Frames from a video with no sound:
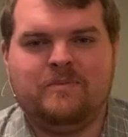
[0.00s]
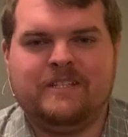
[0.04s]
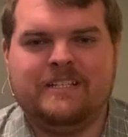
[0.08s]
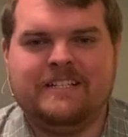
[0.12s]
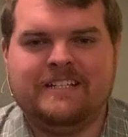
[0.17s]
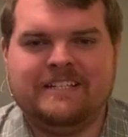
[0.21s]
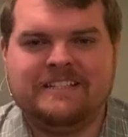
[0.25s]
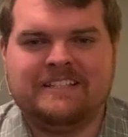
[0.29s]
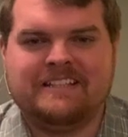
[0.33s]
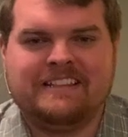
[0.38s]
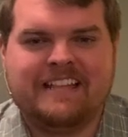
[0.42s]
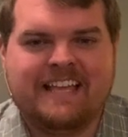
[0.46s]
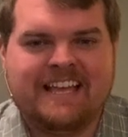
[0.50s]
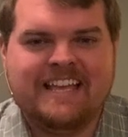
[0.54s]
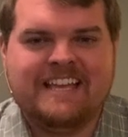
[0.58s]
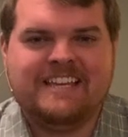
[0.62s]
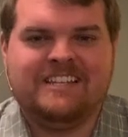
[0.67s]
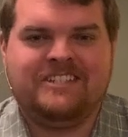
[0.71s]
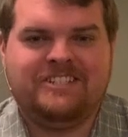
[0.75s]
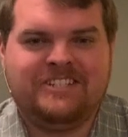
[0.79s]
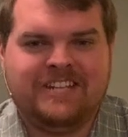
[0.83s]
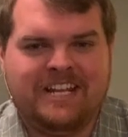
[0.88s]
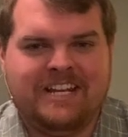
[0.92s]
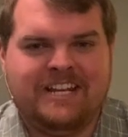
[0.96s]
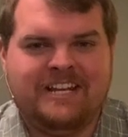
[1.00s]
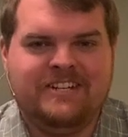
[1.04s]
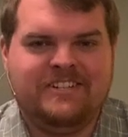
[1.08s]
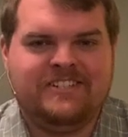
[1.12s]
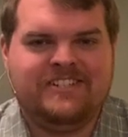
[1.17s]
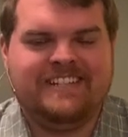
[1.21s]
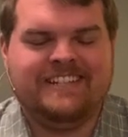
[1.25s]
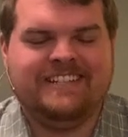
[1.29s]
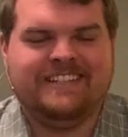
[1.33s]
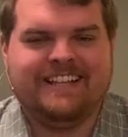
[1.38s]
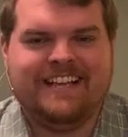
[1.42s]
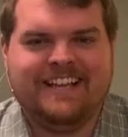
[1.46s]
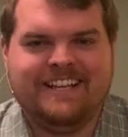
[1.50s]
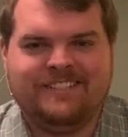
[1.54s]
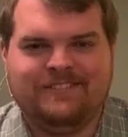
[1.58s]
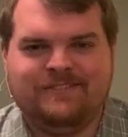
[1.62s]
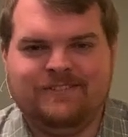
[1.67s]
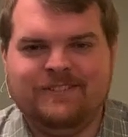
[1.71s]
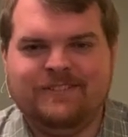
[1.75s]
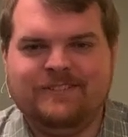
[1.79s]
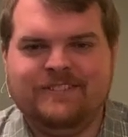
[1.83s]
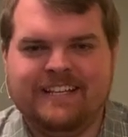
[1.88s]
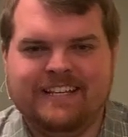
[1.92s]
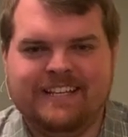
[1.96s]
because a lot has changed in the
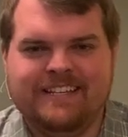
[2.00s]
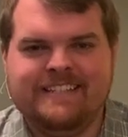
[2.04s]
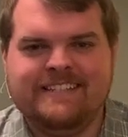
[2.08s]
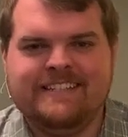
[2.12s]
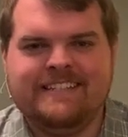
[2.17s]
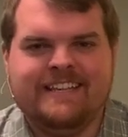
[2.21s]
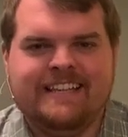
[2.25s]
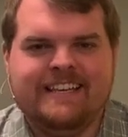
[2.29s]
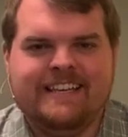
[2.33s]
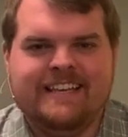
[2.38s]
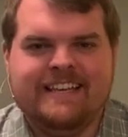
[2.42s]
last few days,